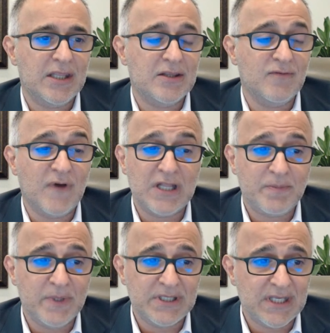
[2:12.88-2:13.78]

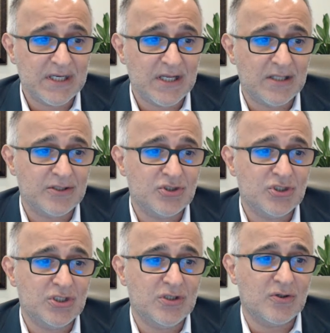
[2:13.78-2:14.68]
developing
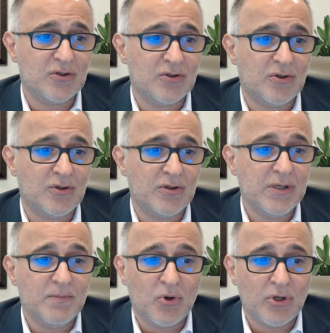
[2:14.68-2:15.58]
technology or
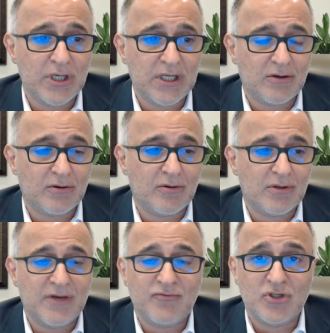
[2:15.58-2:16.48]
importing or
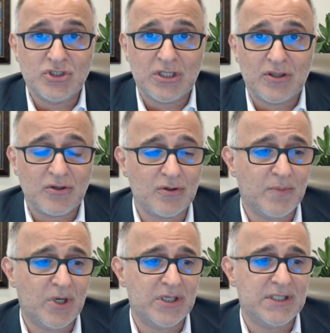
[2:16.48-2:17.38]
leveraging
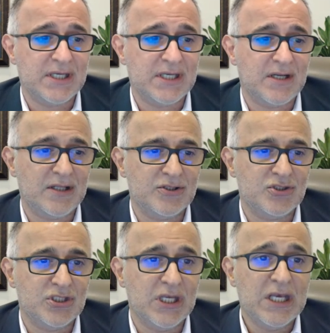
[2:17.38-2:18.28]
third-party
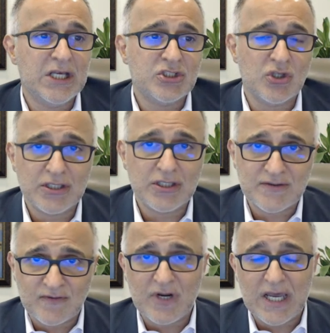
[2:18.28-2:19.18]
technology. So there's
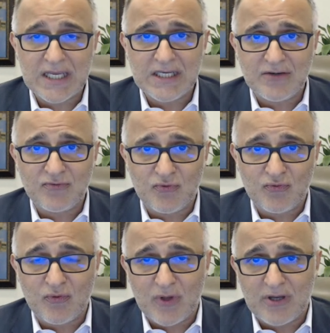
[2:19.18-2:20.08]
a variety
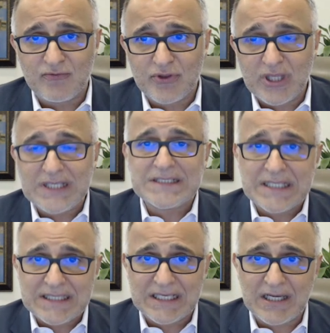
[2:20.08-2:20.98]
of things
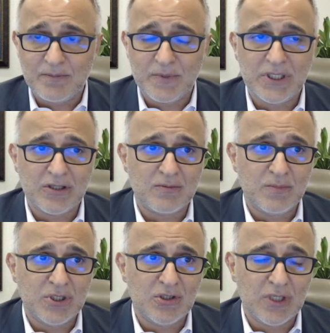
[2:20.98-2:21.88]
that the company could
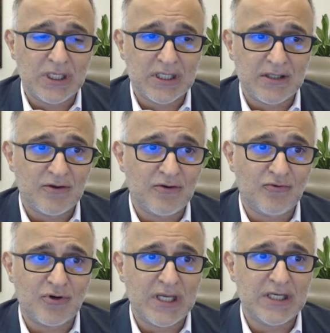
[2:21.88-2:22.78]
be doing and a
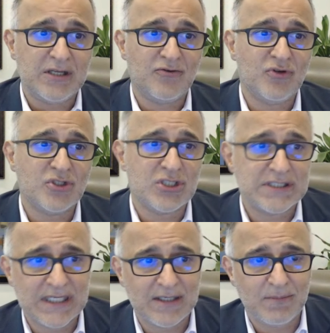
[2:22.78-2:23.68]
variety of
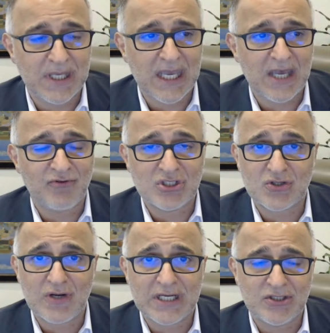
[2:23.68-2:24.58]
visions that it may have and
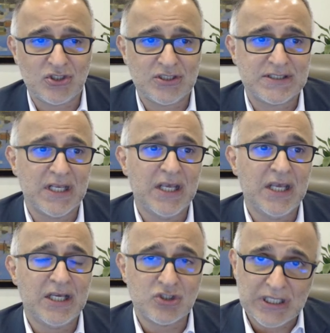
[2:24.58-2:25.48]
strategies.
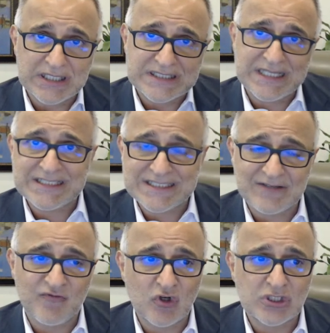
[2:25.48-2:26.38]
So that's
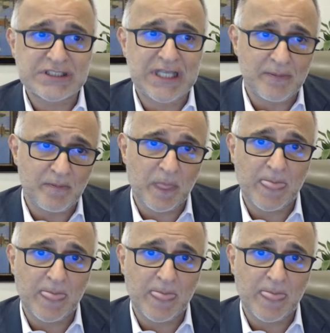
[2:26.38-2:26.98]
the first step,